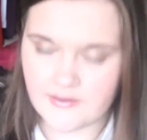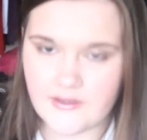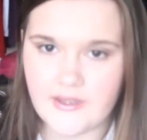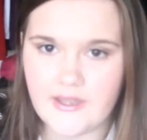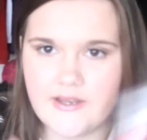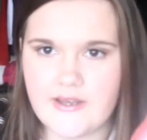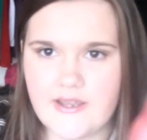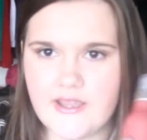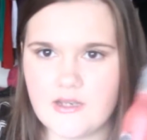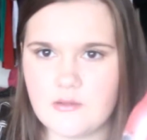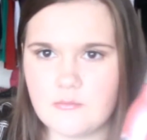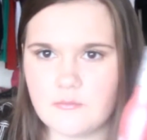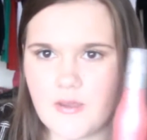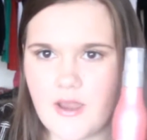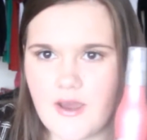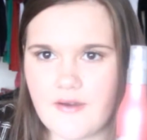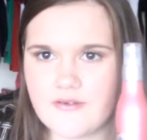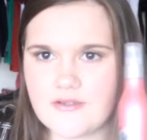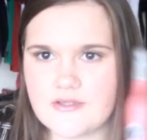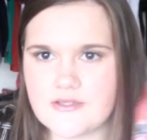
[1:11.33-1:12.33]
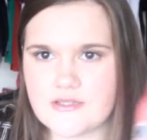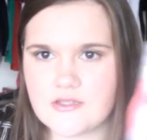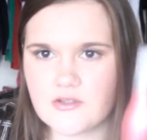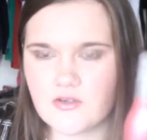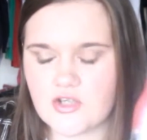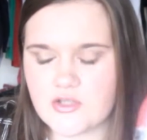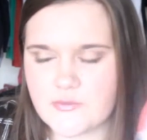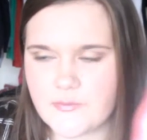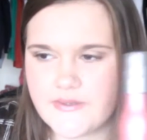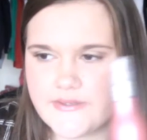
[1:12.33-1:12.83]
Hint, hint, parents,
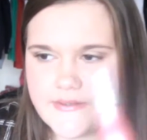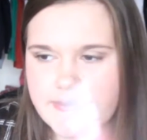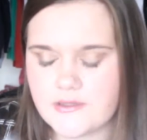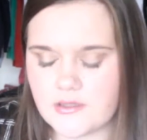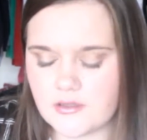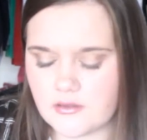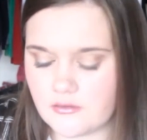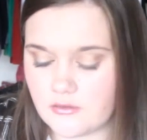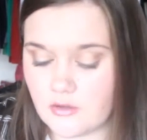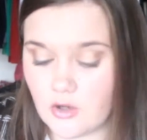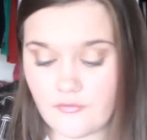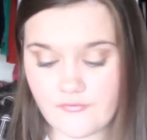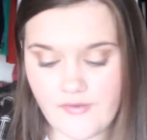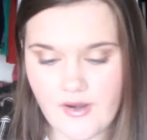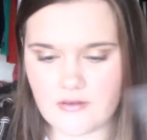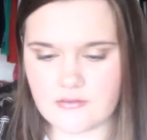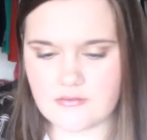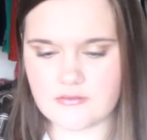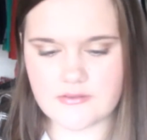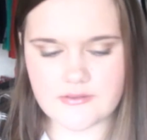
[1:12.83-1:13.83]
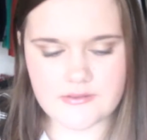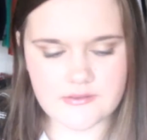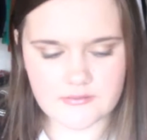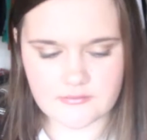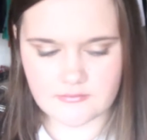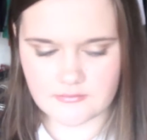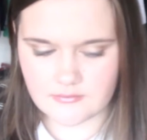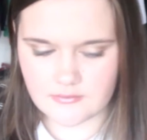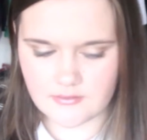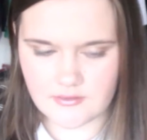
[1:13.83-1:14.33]
Christmas, or friends,
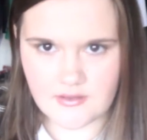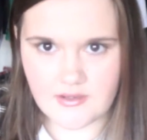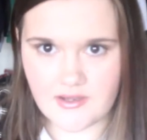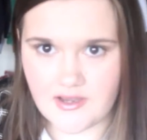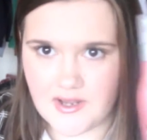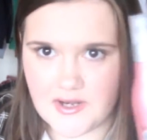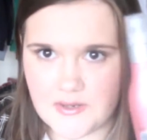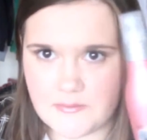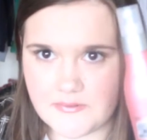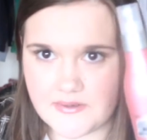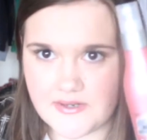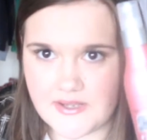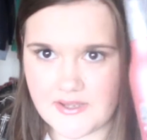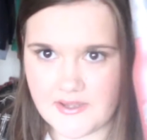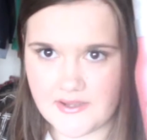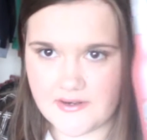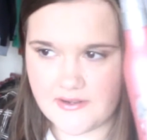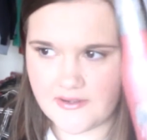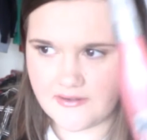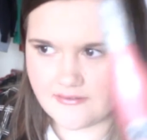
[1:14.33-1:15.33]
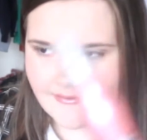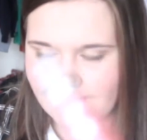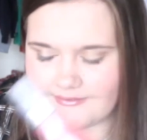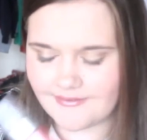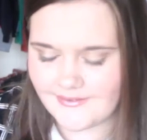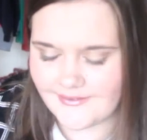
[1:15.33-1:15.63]
anybody, hint, hint.